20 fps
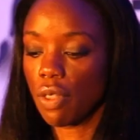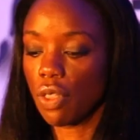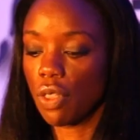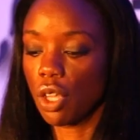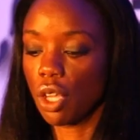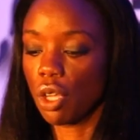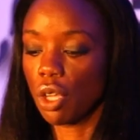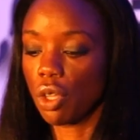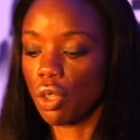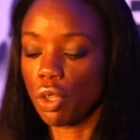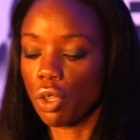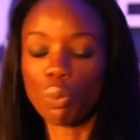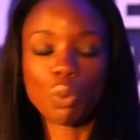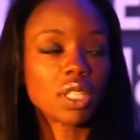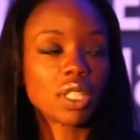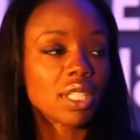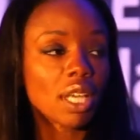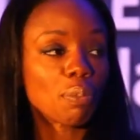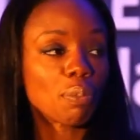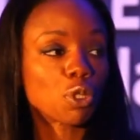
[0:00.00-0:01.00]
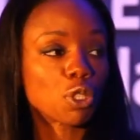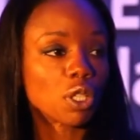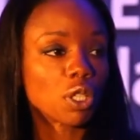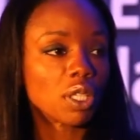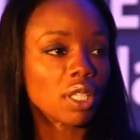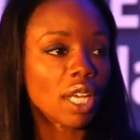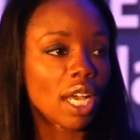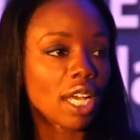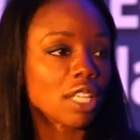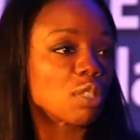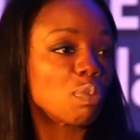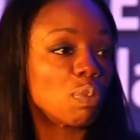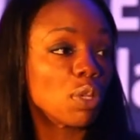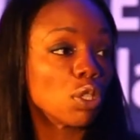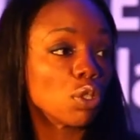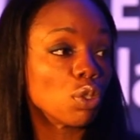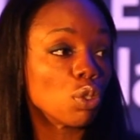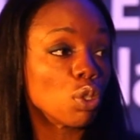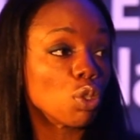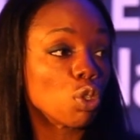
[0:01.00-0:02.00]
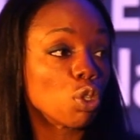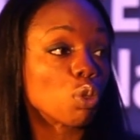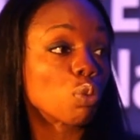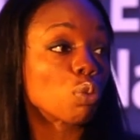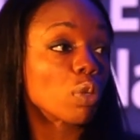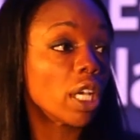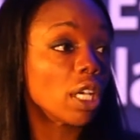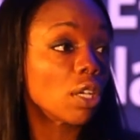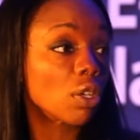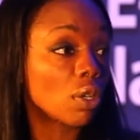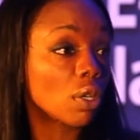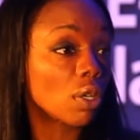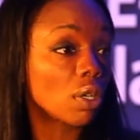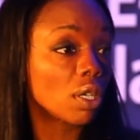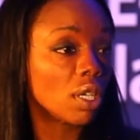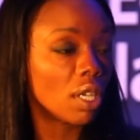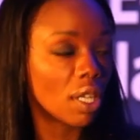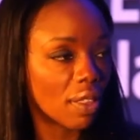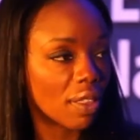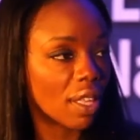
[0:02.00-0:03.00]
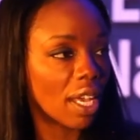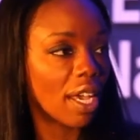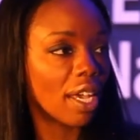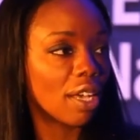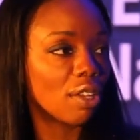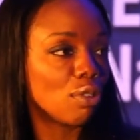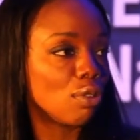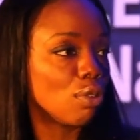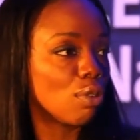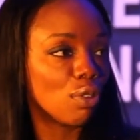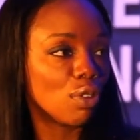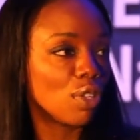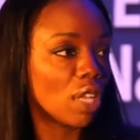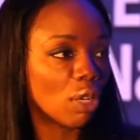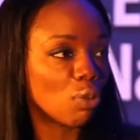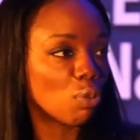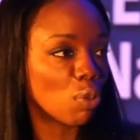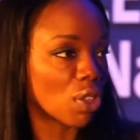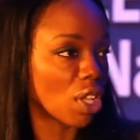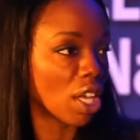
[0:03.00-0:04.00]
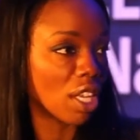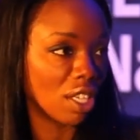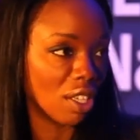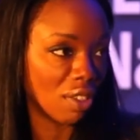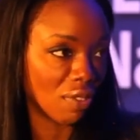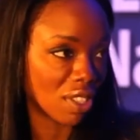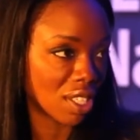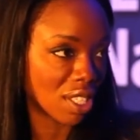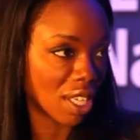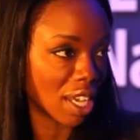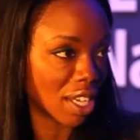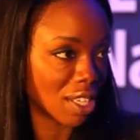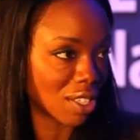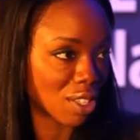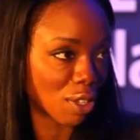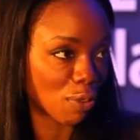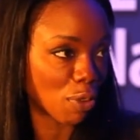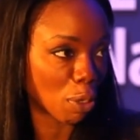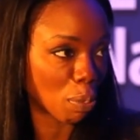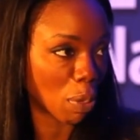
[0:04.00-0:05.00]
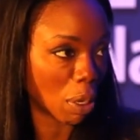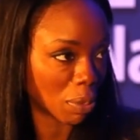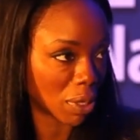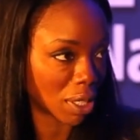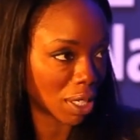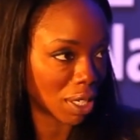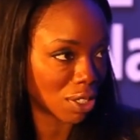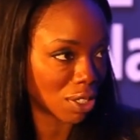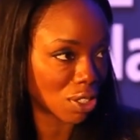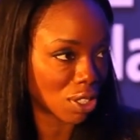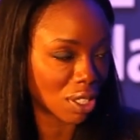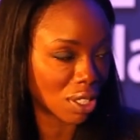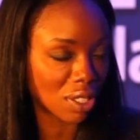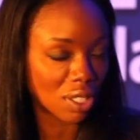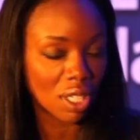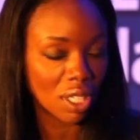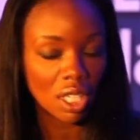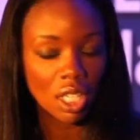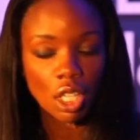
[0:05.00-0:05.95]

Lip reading: the reception has been greater than with any of the scientific publications."